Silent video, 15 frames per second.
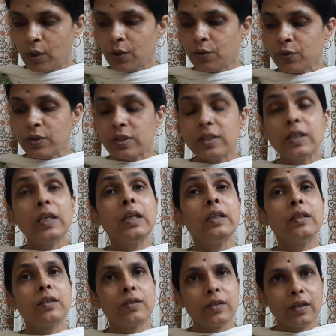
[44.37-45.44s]
to seek
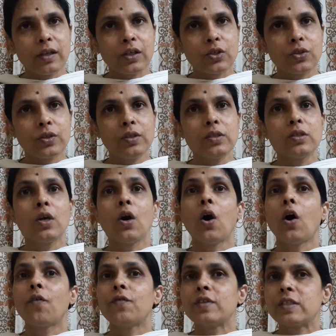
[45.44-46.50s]
the directions
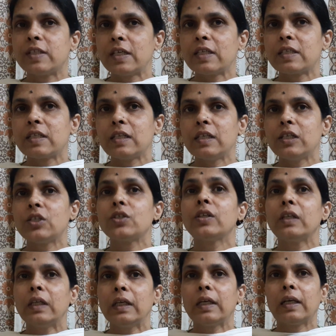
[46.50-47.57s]
of his destination,
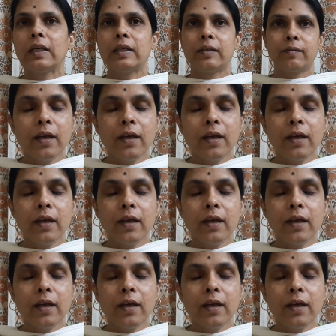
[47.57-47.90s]
England.